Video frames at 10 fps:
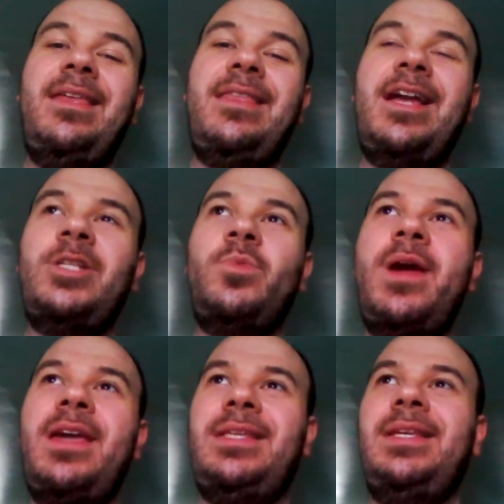That's
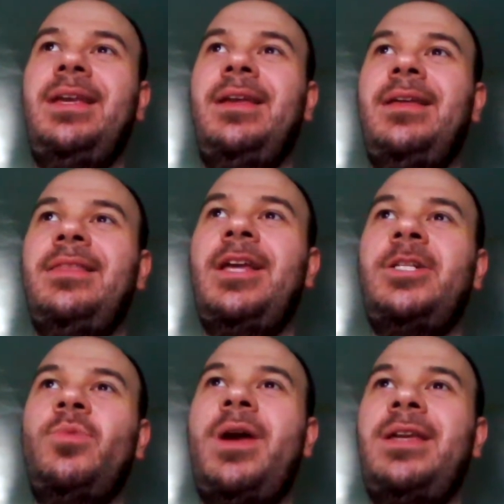right.
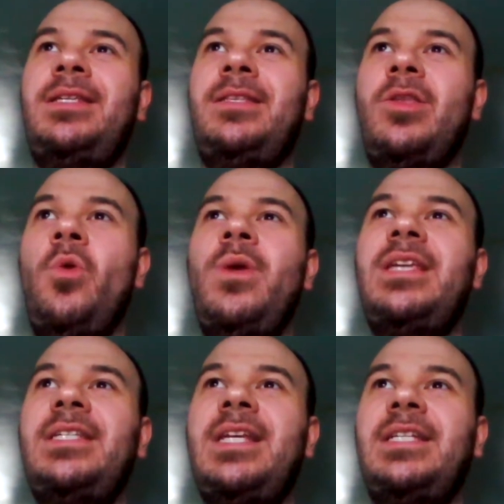Their
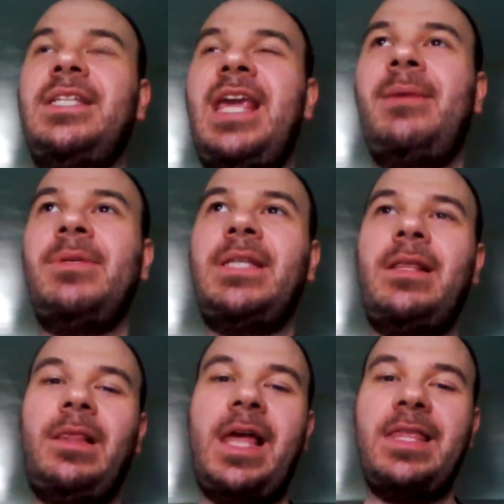week 6 game is
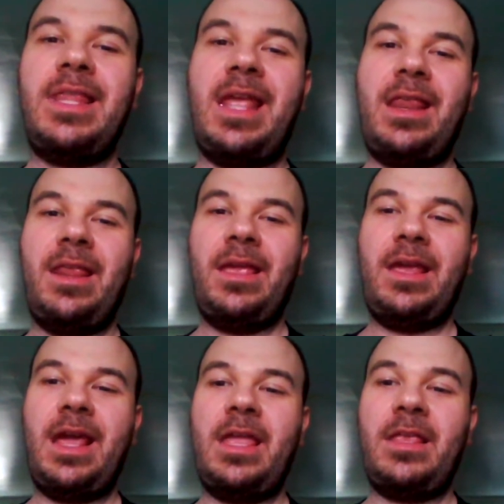in London,
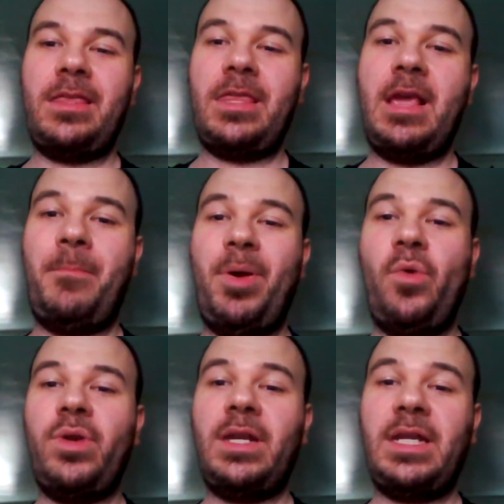and the
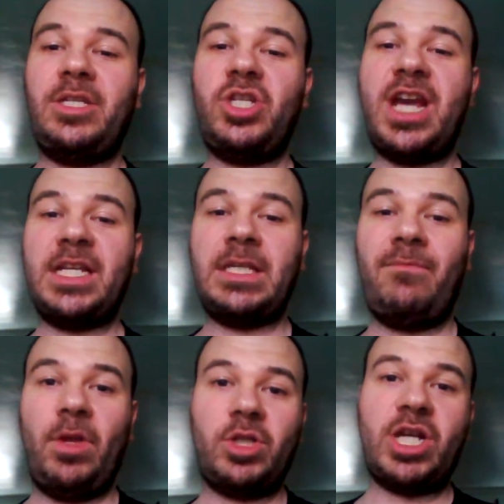opponent is
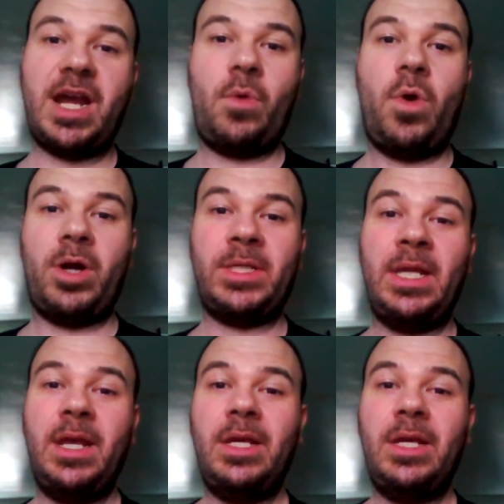Jacksonville Jaguars.